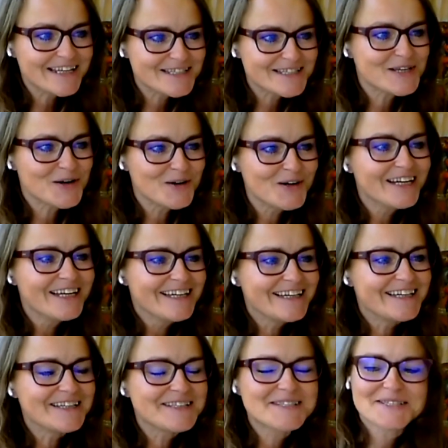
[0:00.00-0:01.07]
So
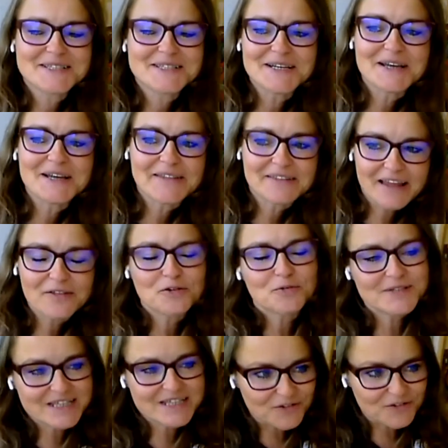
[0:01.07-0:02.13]
it's, and that will be
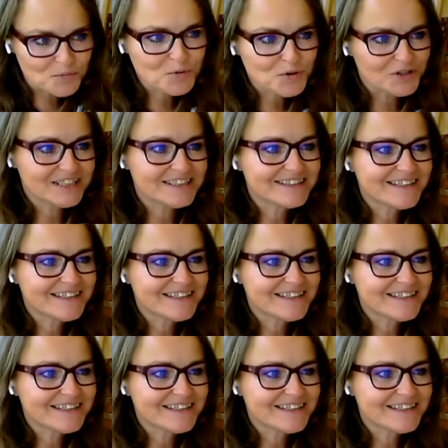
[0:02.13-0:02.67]
self-reported.